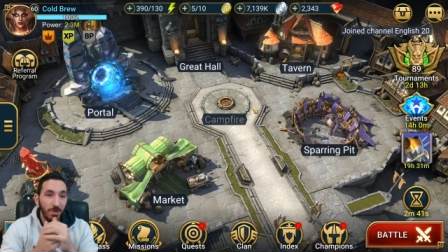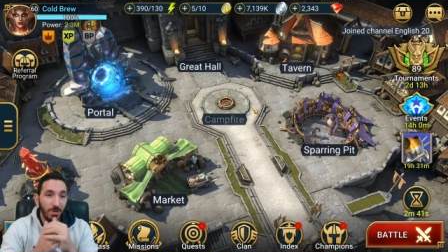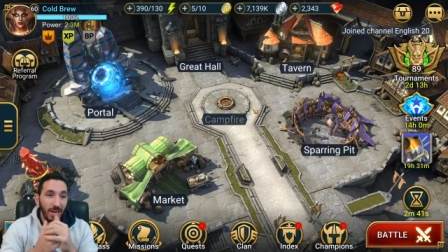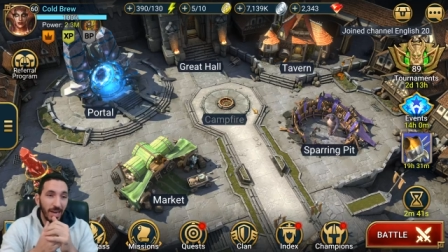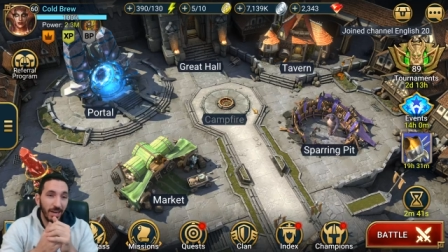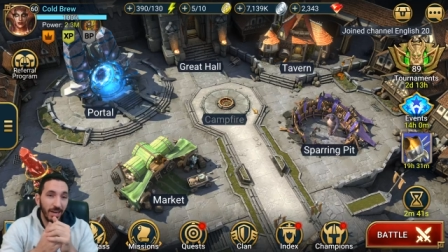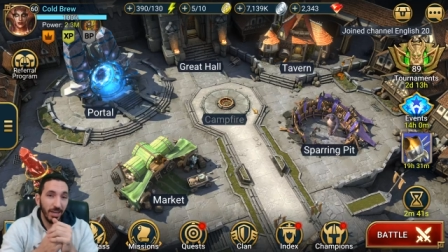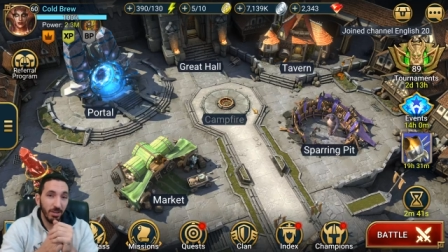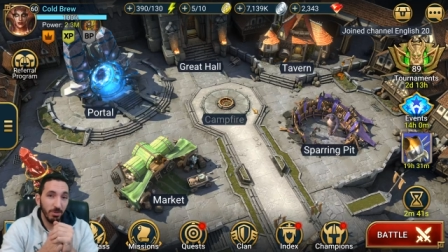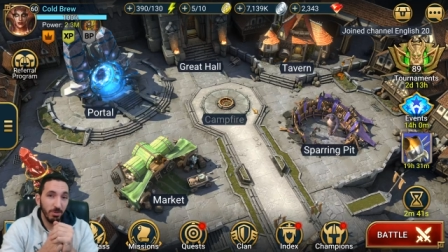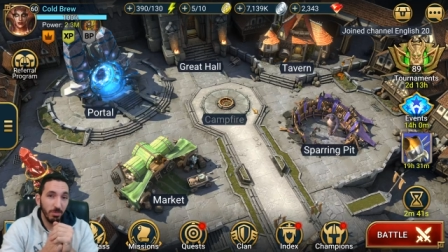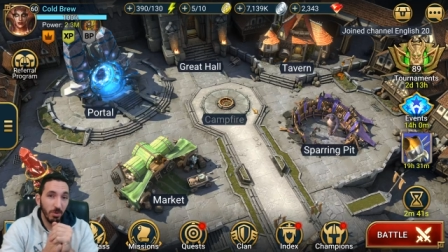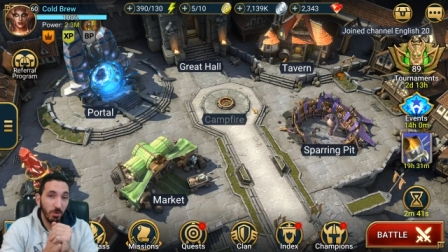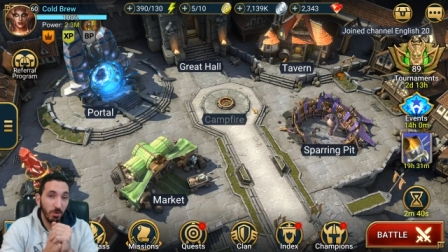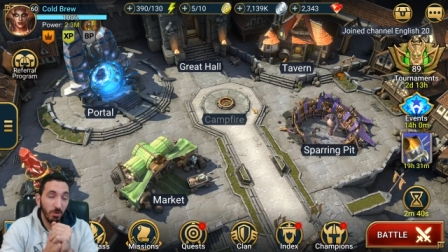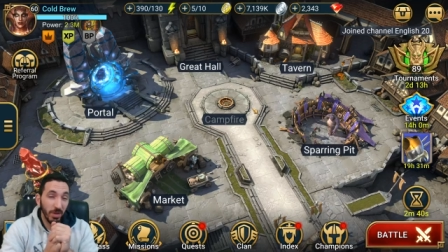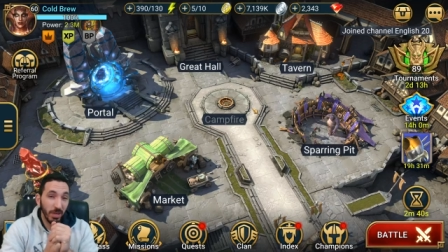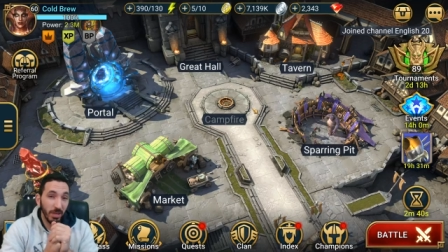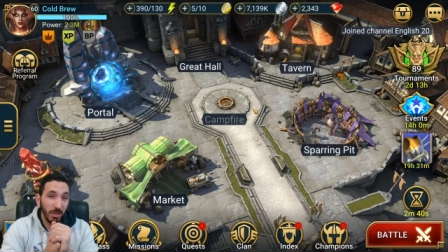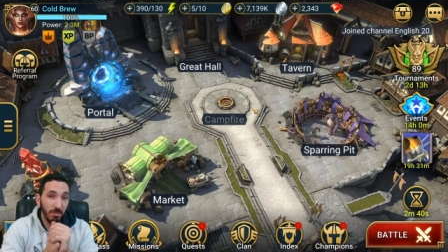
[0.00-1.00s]
Plarium
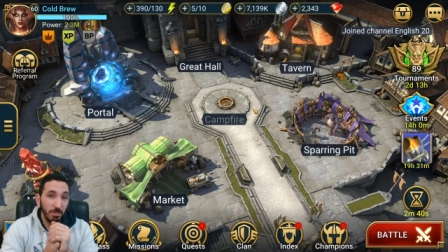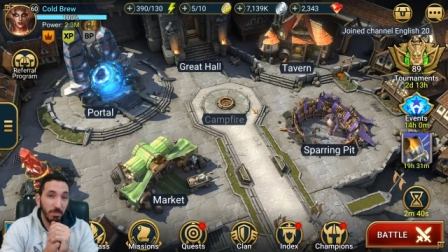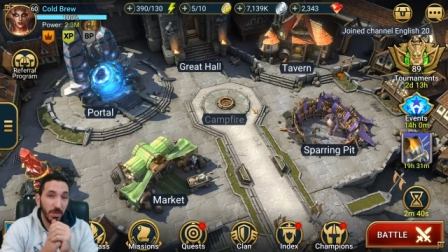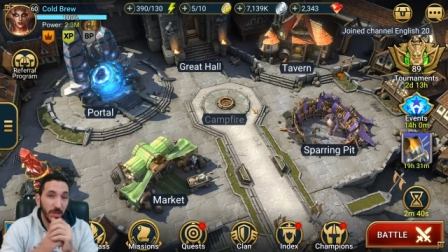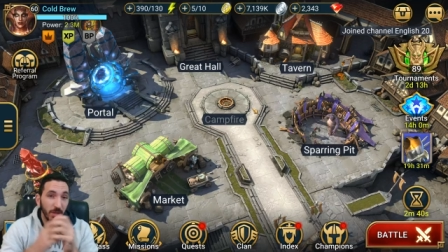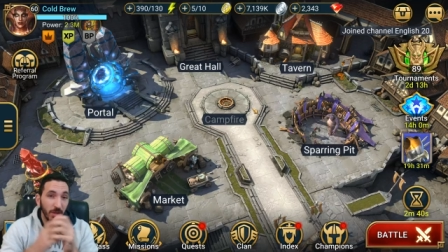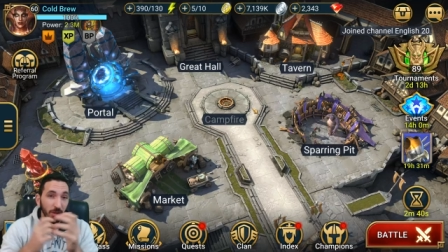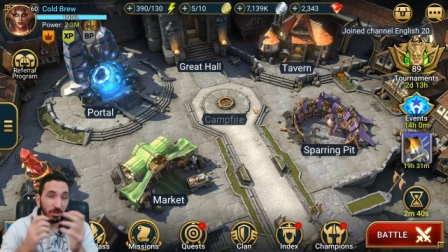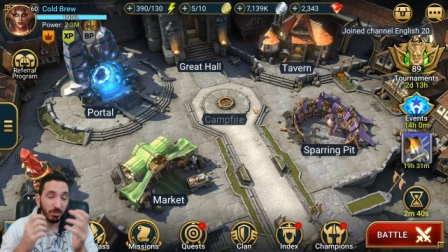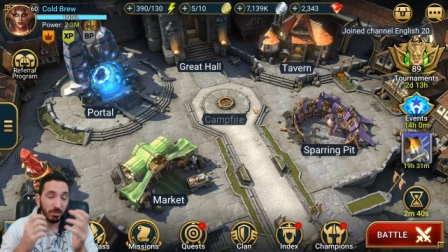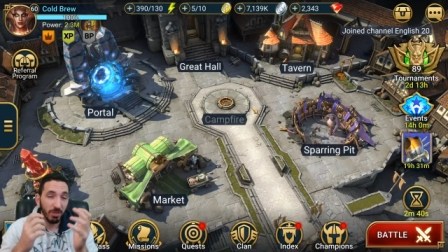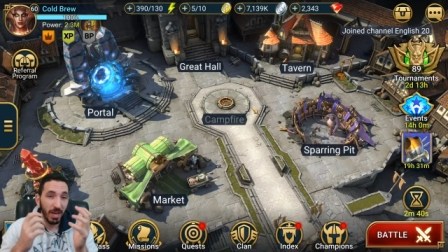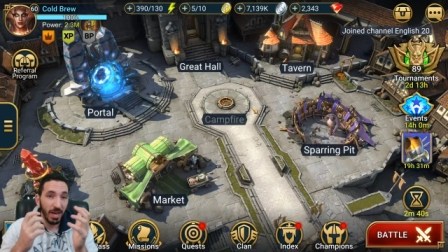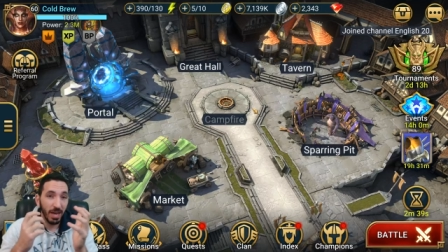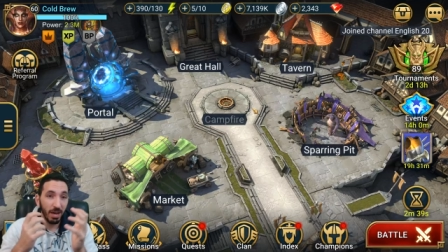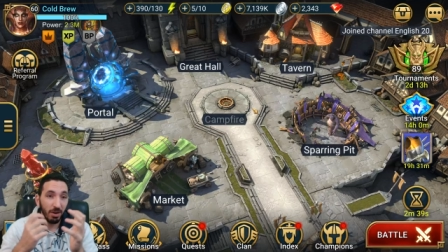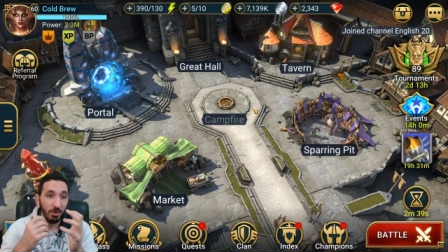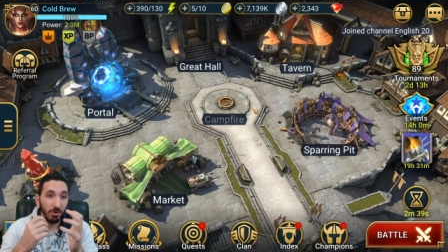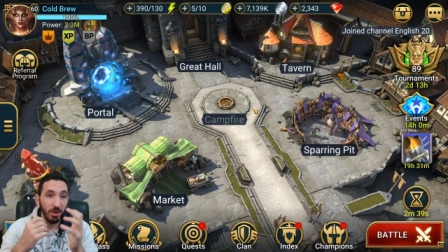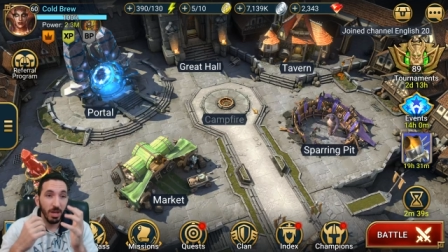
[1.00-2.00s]
already because of
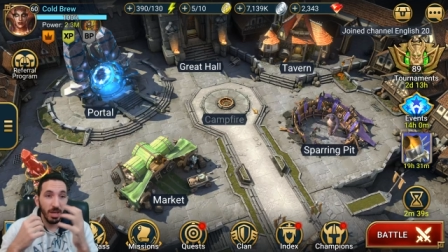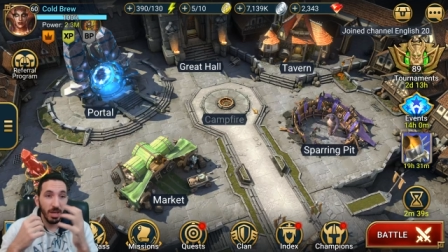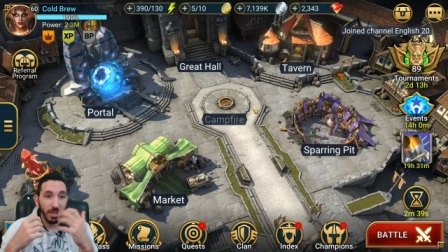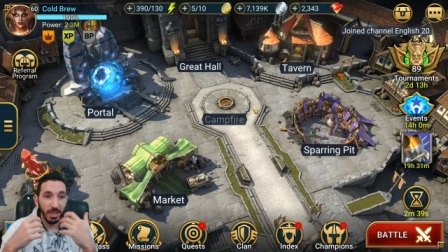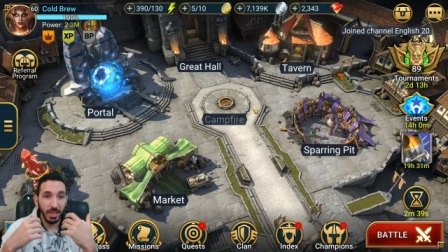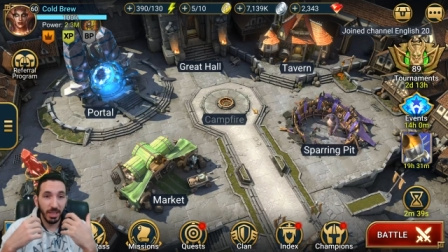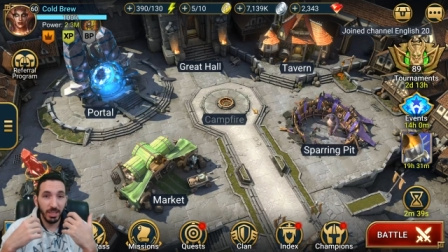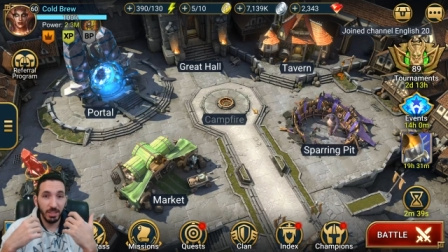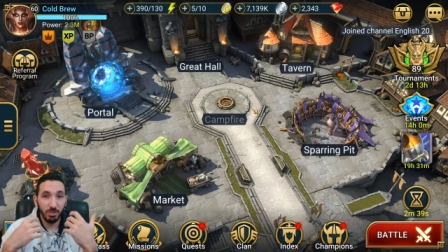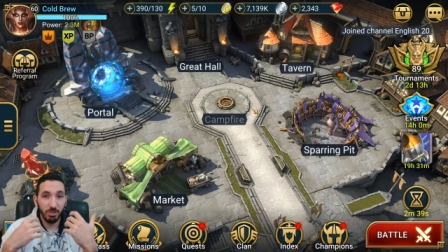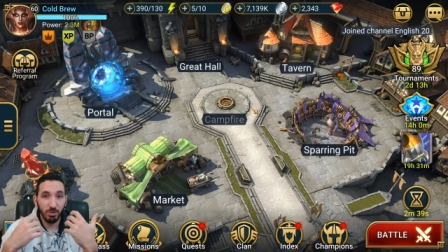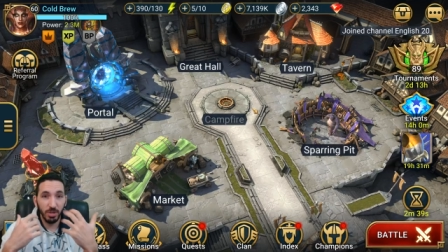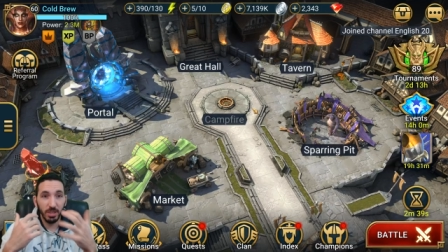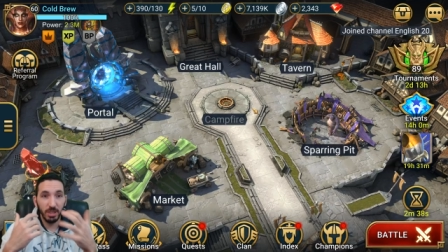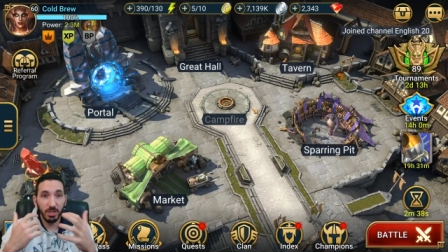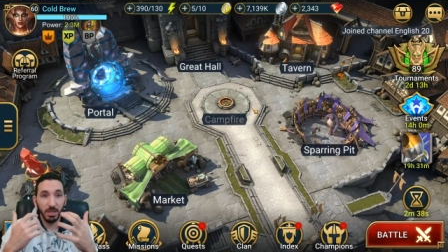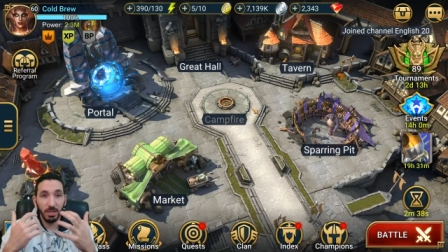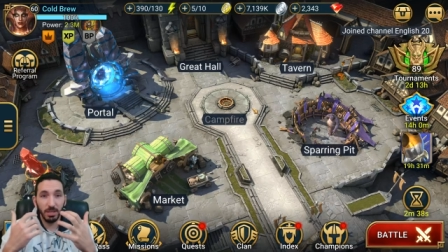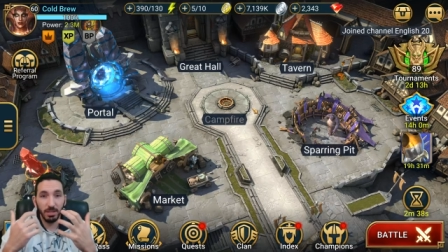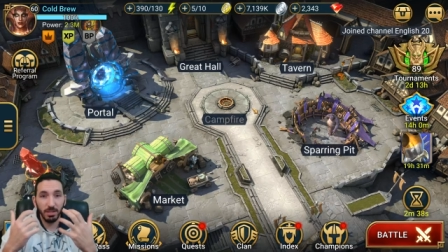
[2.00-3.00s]
how they
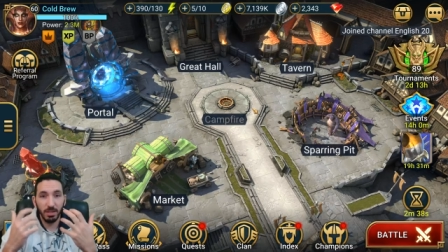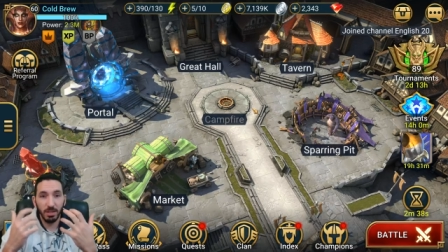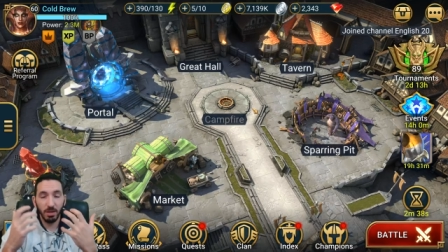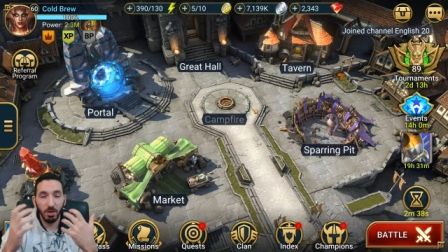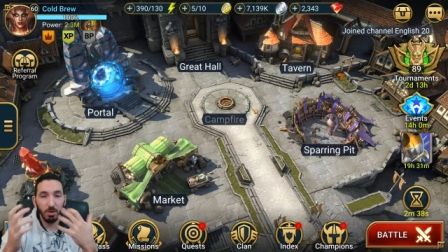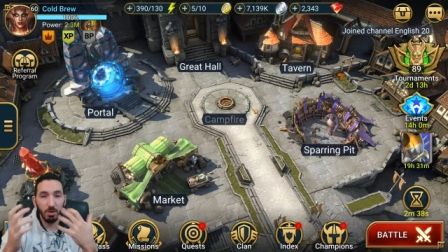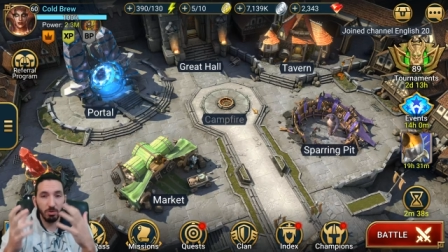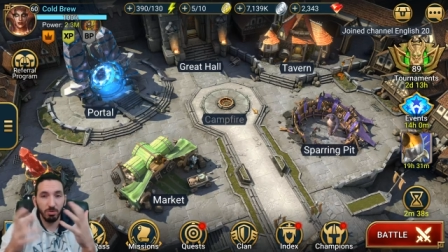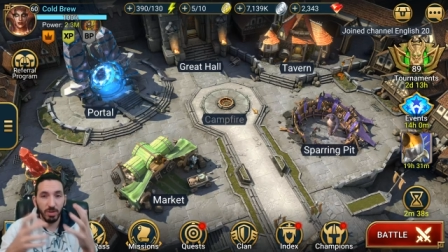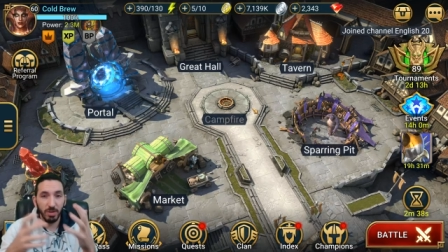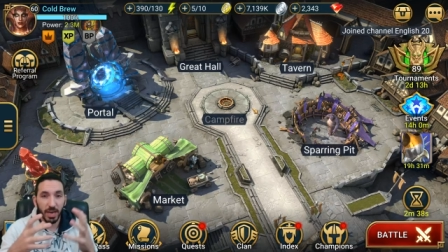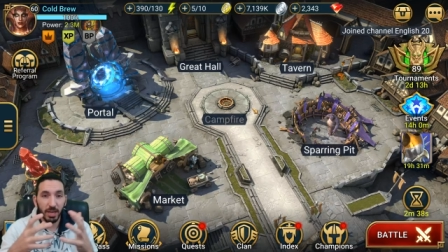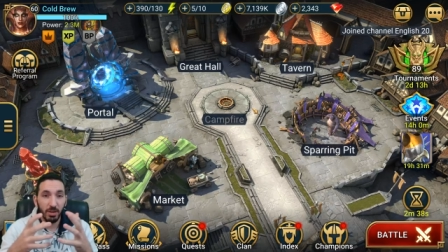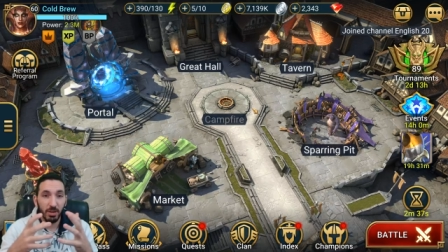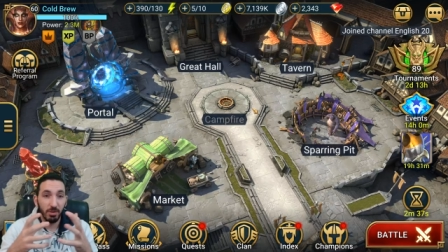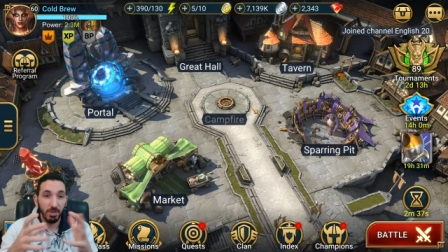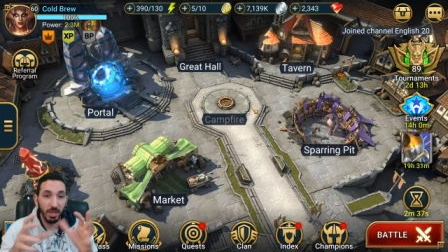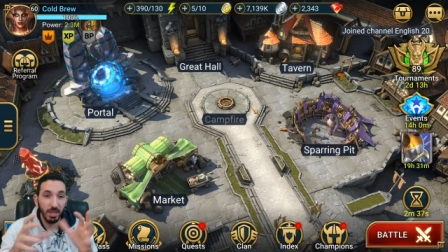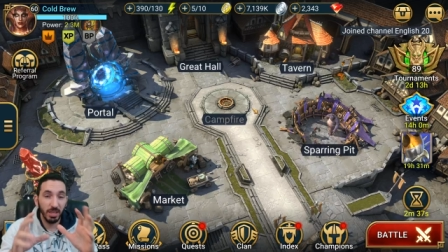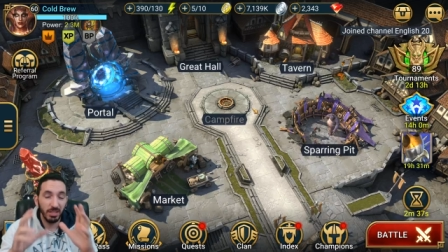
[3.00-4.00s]
treated the whole
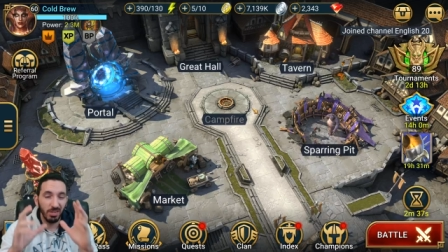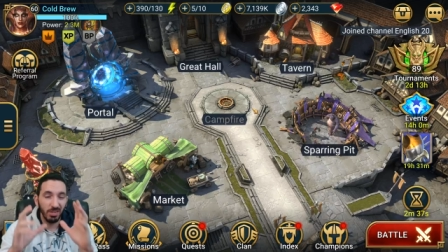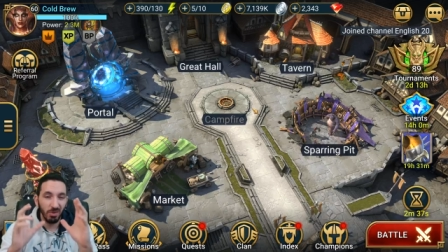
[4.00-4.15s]
Dracula thing.